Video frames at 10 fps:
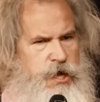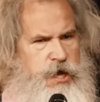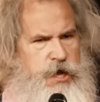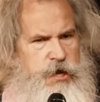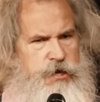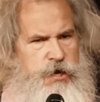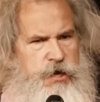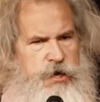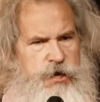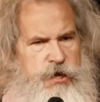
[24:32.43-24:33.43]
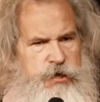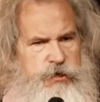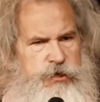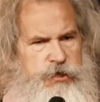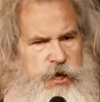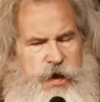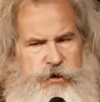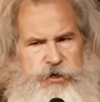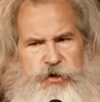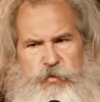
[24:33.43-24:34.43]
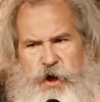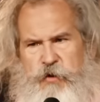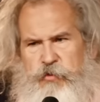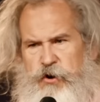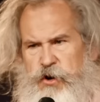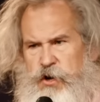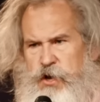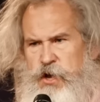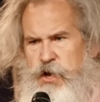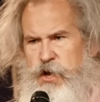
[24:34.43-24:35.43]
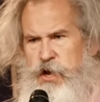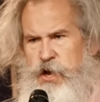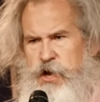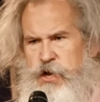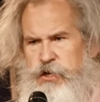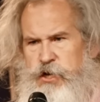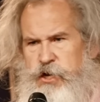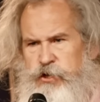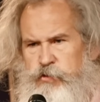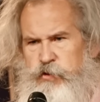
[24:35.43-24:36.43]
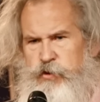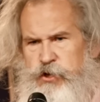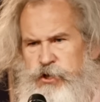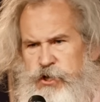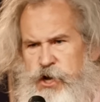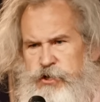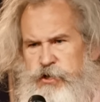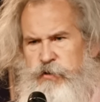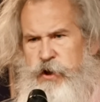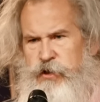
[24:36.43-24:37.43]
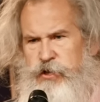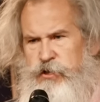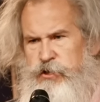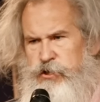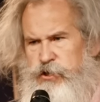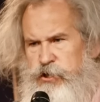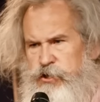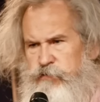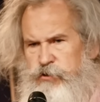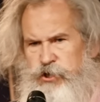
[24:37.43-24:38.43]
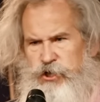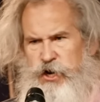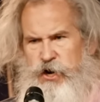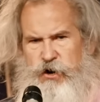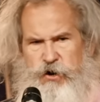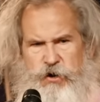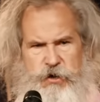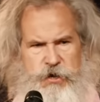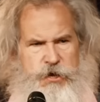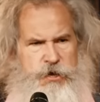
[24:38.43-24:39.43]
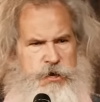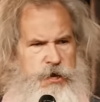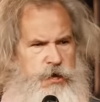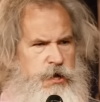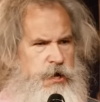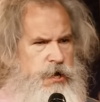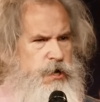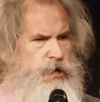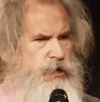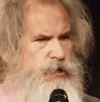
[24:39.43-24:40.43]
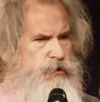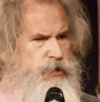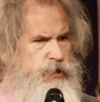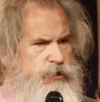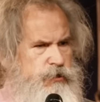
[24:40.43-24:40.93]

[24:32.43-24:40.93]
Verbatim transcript: and uh, just take out a sheet of paper. And uh, as we've been discussing about the existence of a chair, you need